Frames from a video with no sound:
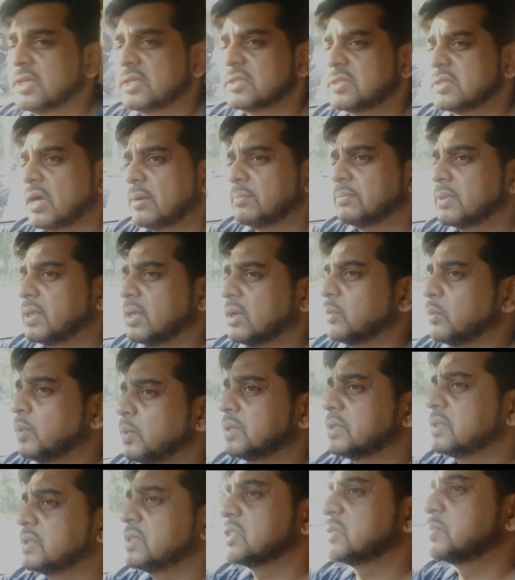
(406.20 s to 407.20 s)
is something
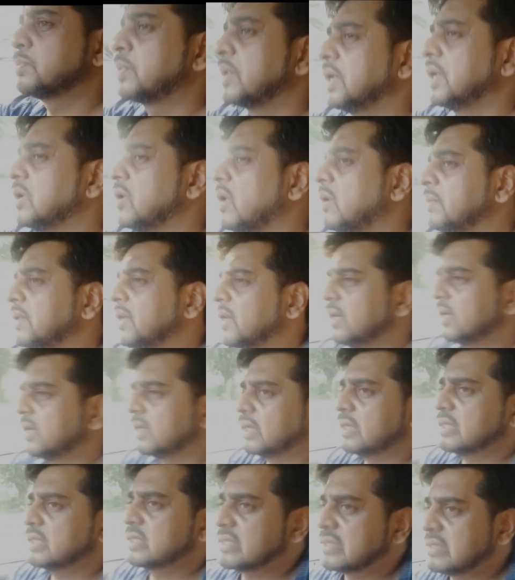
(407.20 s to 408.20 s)
which is
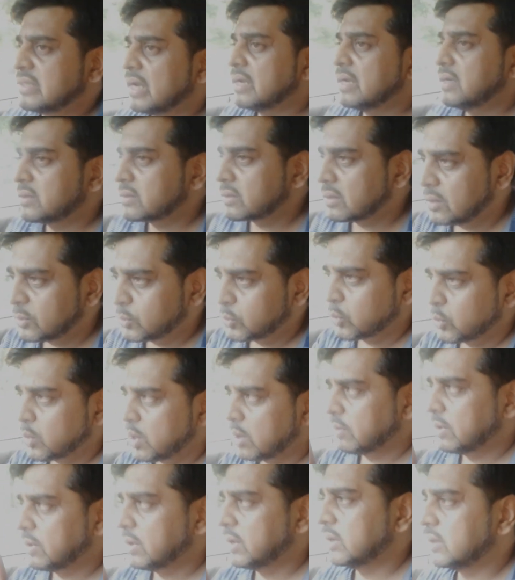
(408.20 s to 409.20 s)
predominant and central
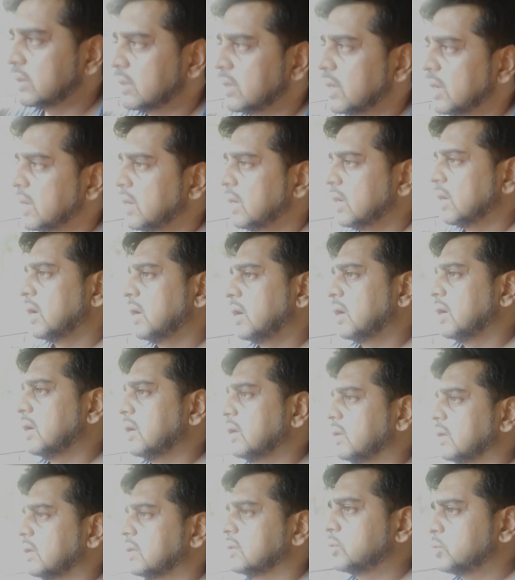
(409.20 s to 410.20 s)
to
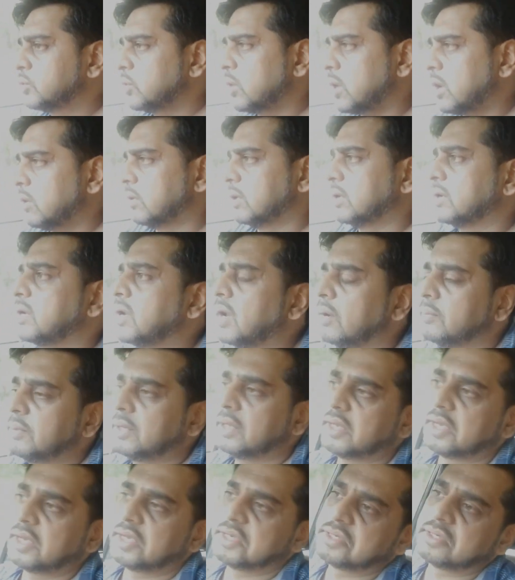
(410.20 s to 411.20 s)
our
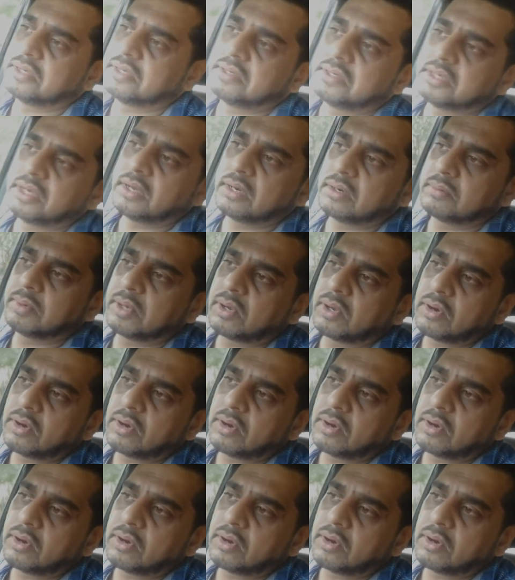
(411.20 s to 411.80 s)
communication here,